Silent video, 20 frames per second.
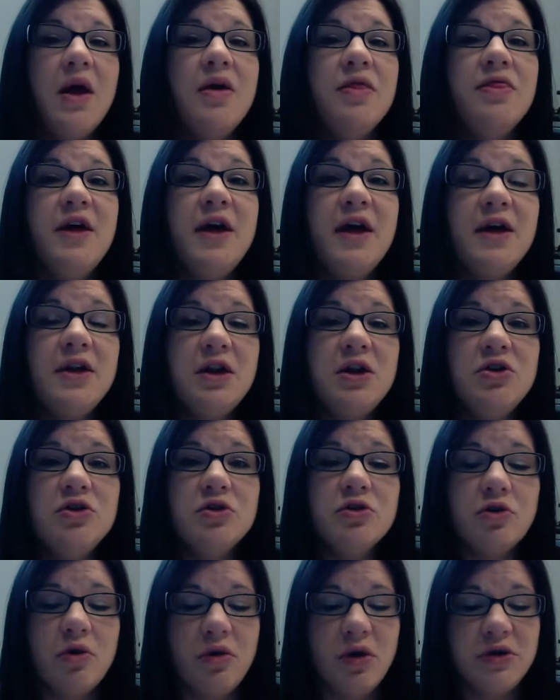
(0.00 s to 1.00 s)
Then
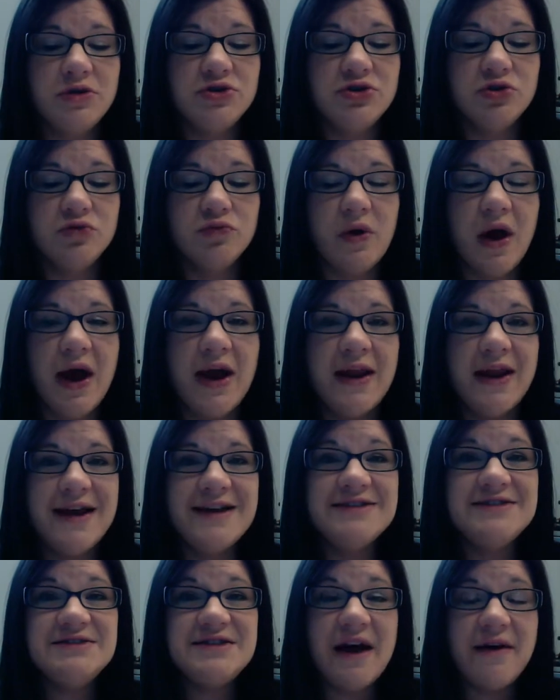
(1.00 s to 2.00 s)
you're going to write a
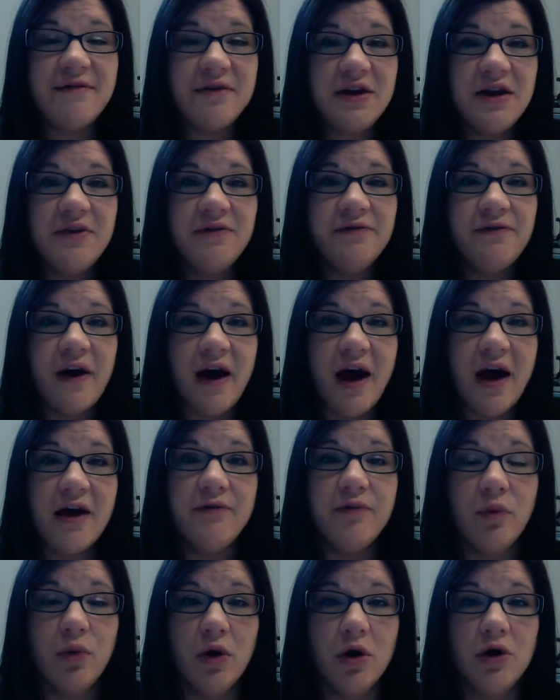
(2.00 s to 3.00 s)

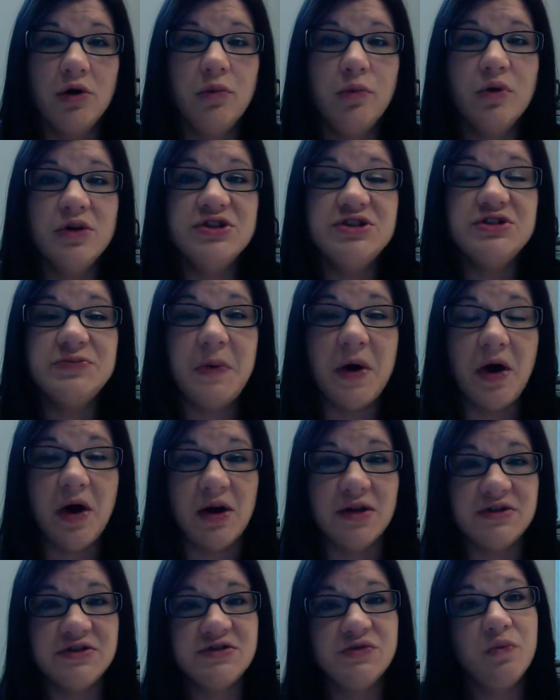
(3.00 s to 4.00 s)
75-word
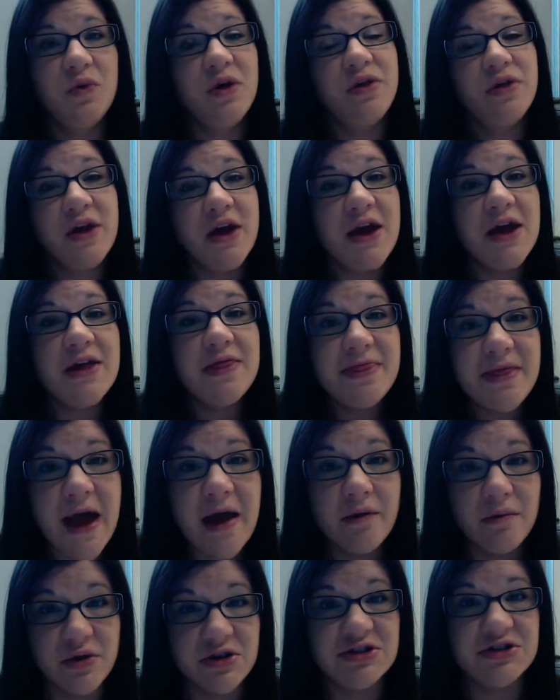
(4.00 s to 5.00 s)
response. Within
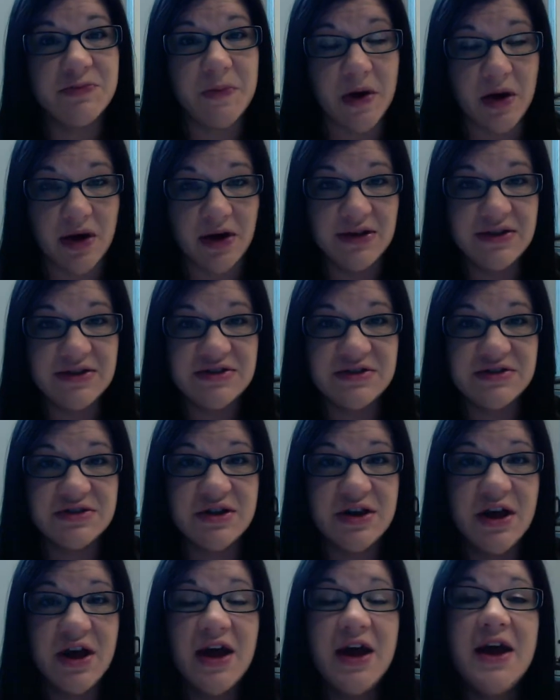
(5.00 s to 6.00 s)
that response,
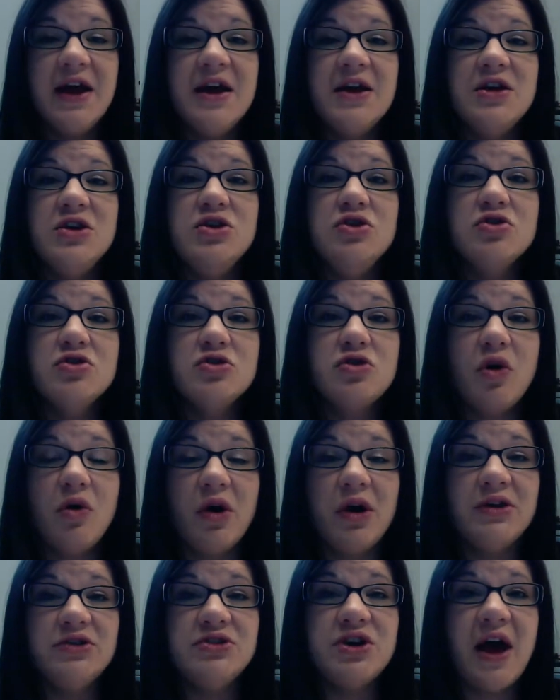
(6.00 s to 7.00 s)
you're
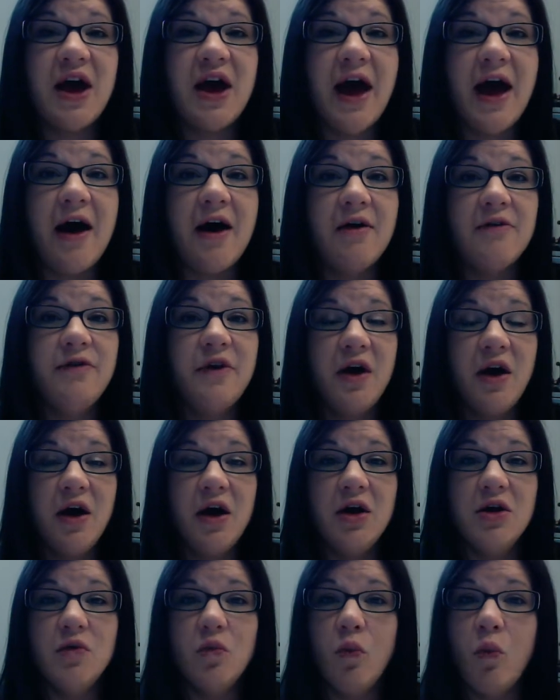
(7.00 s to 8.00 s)
going to have
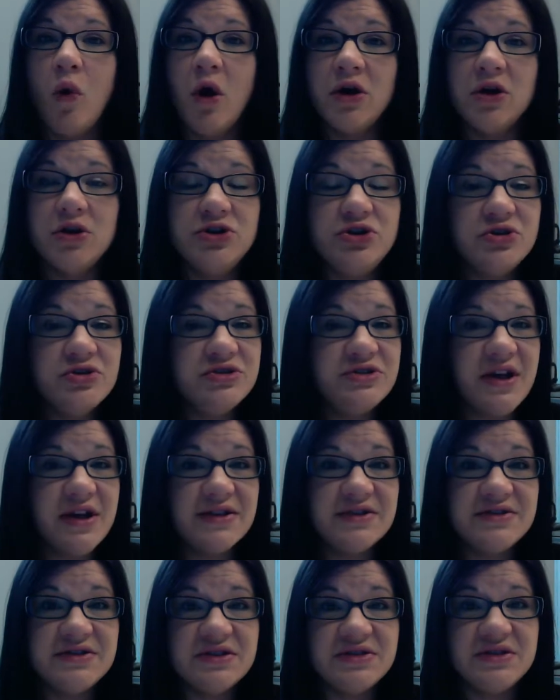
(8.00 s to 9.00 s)
1 or 2
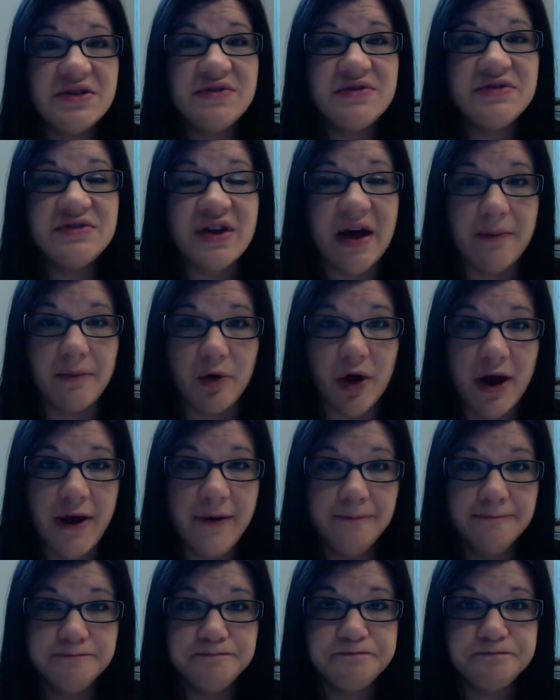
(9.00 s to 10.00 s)
sentences of summary,